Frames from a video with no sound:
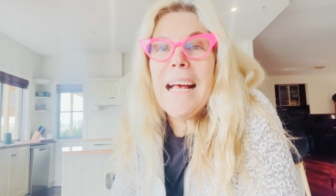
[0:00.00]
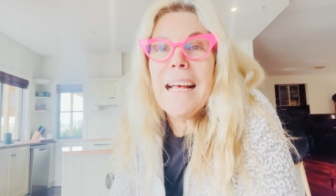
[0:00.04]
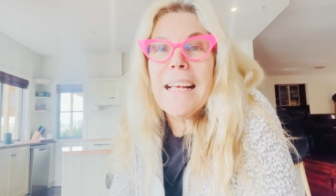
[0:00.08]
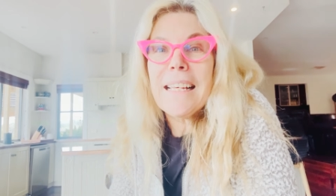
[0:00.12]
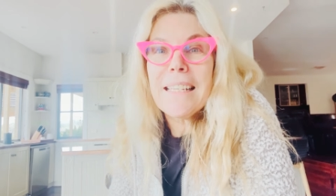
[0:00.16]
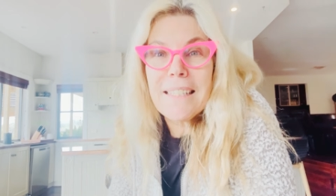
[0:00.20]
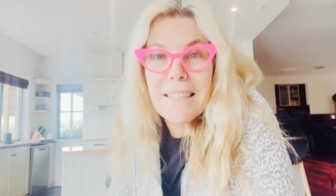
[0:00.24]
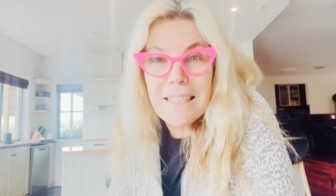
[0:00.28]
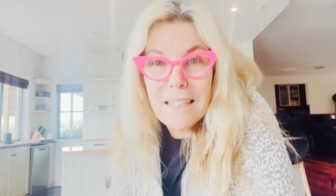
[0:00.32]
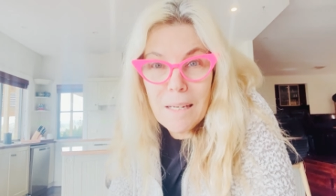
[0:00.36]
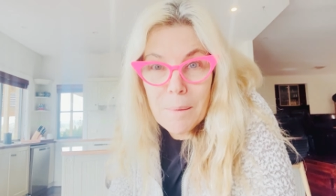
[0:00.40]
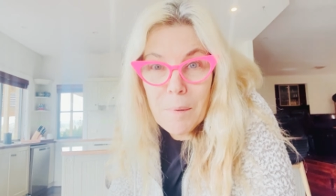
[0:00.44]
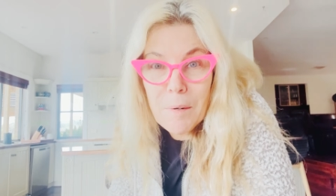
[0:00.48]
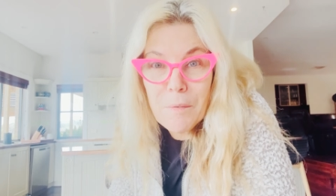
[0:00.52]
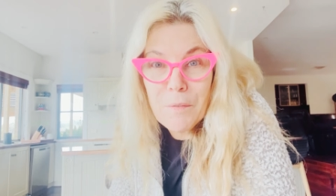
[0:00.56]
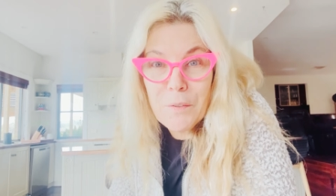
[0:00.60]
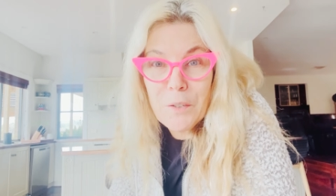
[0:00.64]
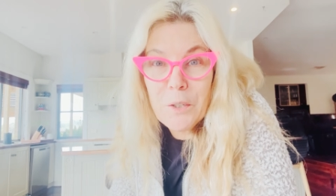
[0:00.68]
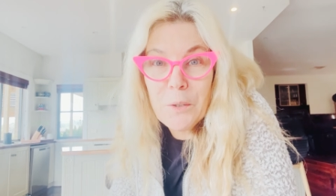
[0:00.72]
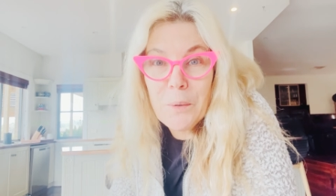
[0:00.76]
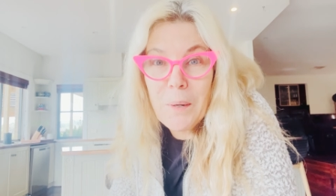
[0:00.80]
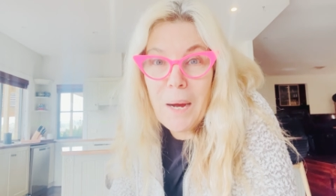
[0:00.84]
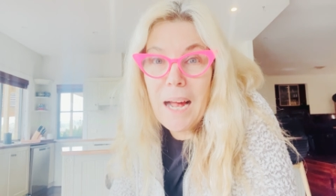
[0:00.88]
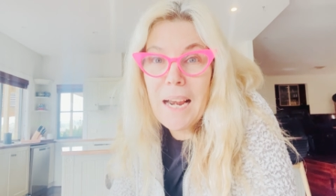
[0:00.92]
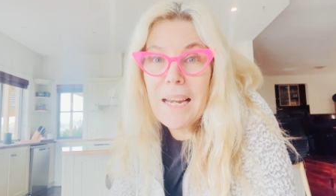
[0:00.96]
Some of
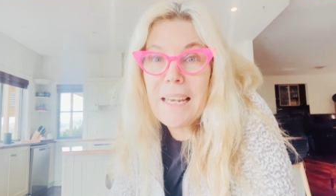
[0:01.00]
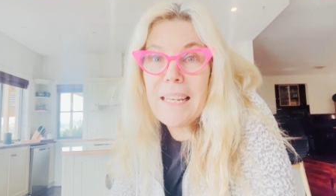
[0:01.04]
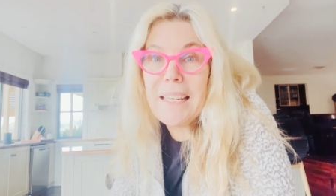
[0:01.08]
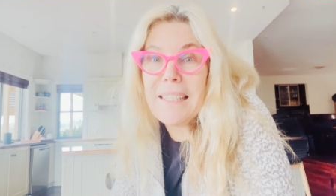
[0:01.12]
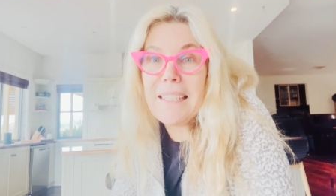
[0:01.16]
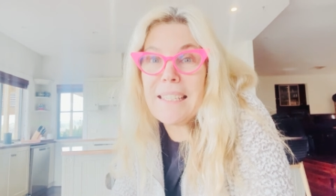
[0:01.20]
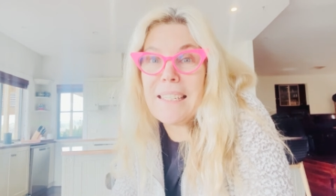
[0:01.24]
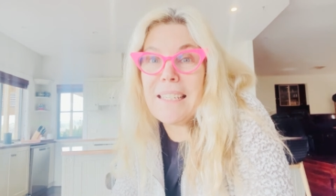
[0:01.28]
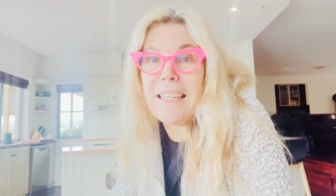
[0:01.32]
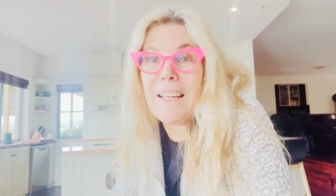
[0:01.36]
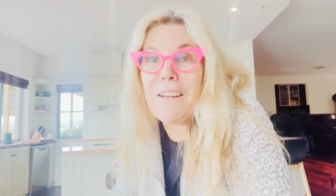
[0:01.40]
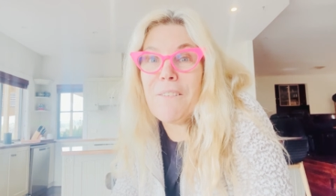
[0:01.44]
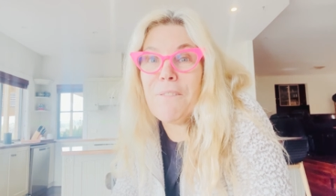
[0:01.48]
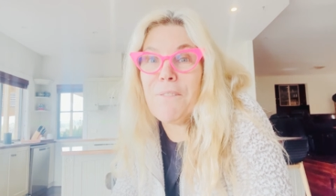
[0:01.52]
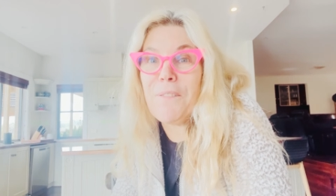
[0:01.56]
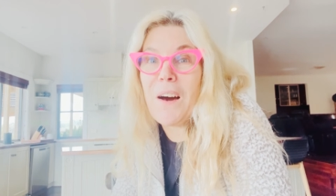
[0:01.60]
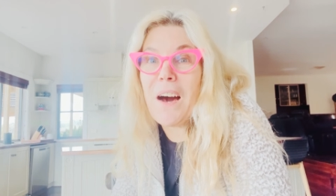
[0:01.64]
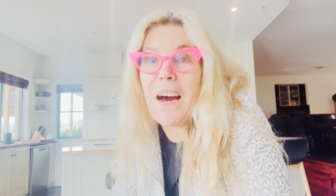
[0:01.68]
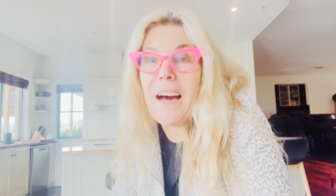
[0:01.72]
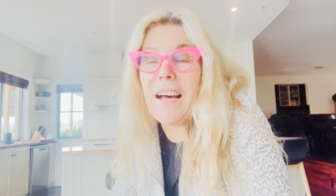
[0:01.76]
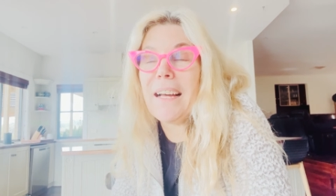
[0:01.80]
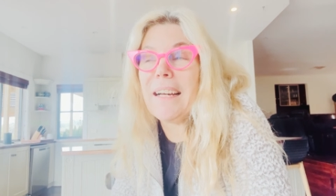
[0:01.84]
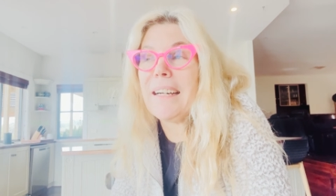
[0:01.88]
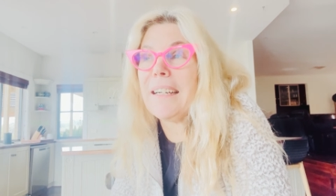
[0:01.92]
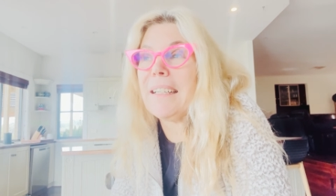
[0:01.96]
you are listening
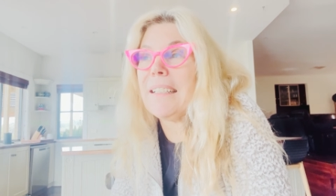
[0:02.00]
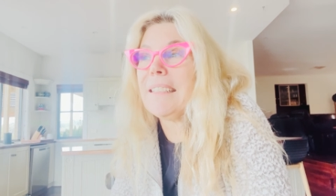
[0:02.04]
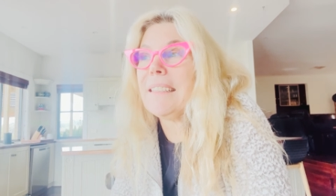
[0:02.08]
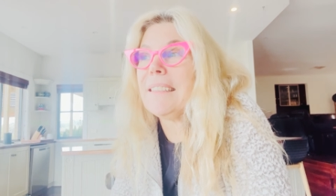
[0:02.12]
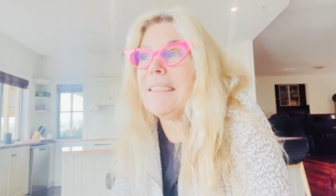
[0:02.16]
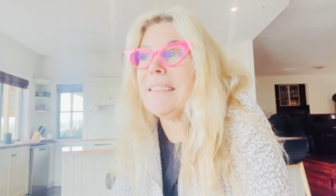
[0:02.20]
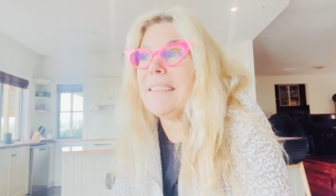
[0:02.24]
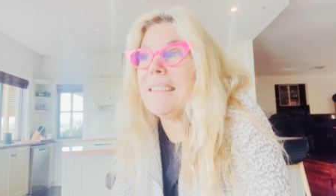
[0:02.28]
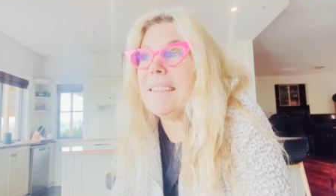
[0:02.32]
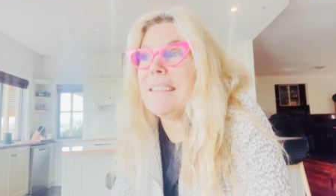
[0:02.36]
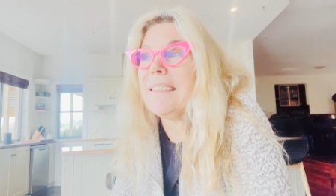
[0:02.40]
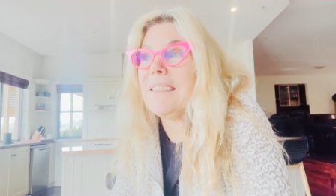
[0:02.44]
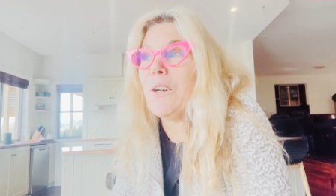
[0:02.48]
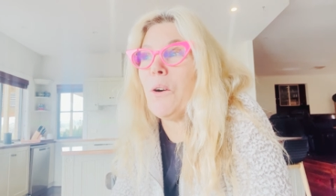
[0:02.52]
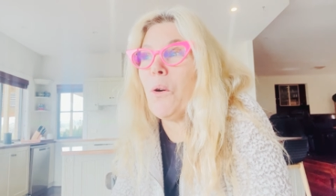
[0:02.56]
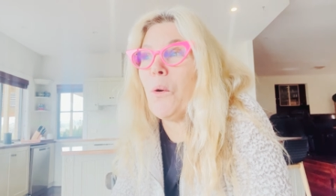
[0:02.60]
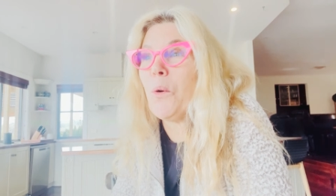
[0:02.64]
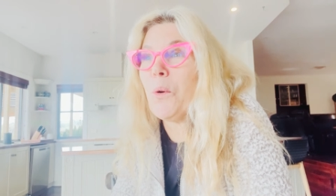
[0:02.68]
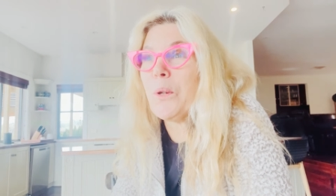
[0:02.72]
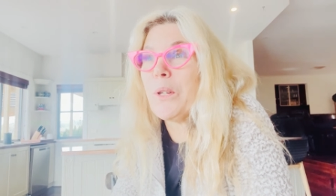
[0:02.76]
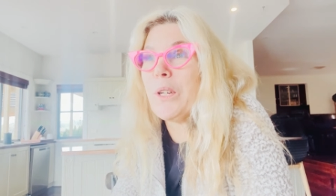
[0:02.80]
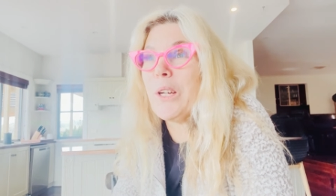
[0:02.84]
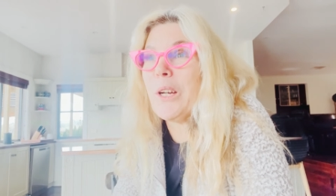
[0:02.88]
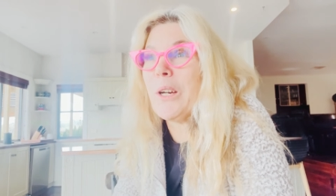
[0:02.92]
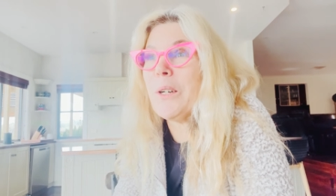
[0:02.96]
via
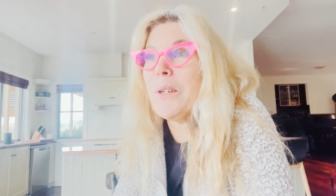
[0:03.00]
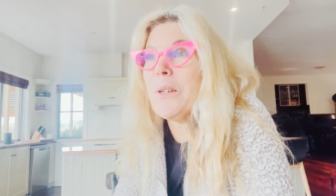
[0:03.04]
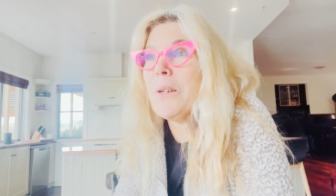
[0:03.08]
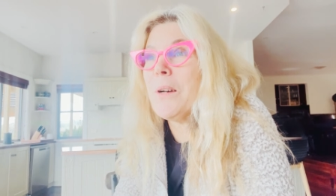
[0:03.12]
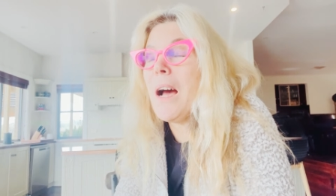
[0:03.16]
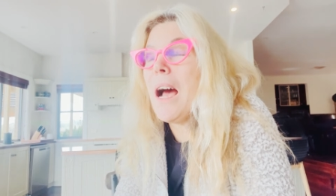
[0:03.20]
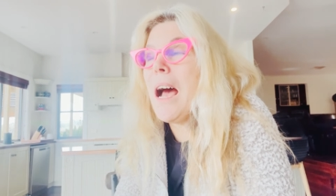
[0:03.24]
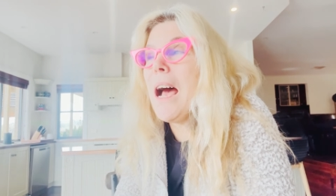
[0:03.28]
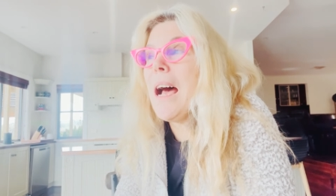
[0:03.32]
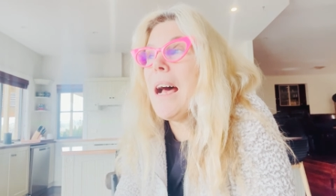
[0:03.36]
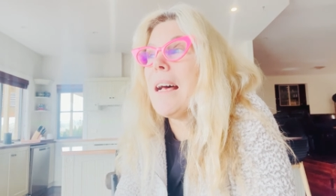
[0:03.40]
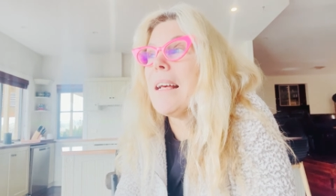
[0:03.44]
audio,